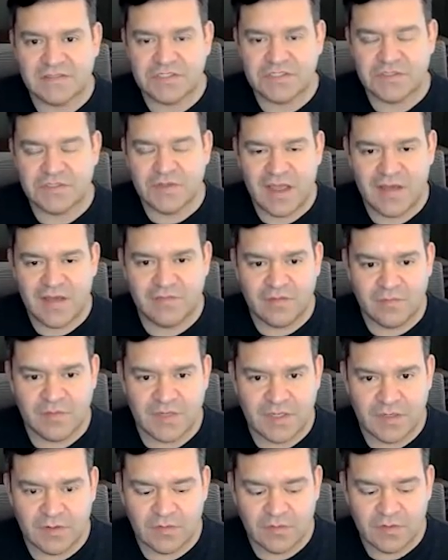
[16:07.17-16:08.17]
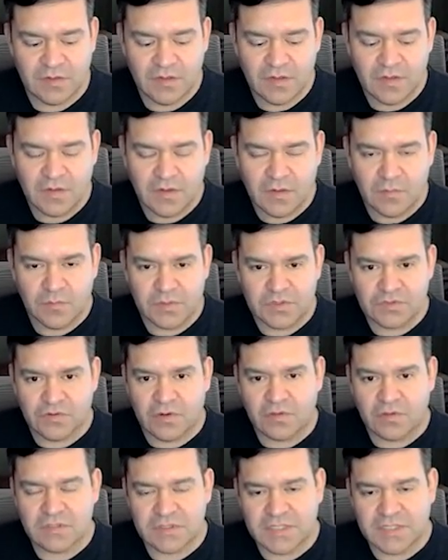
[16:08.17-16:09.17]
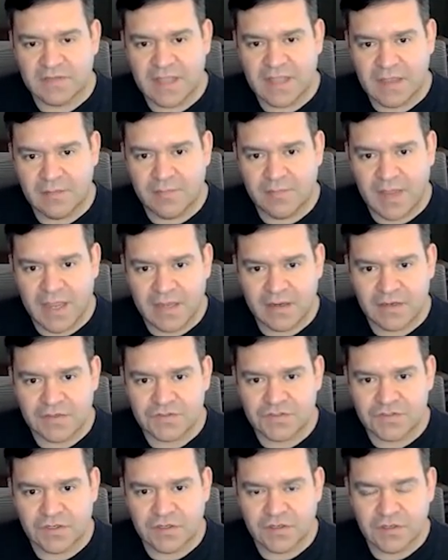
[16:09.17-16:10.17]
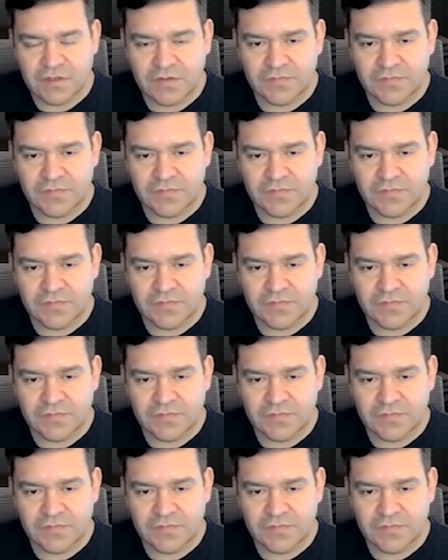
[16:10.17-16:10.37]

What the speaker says: that you have them do, but you're also getting that manager,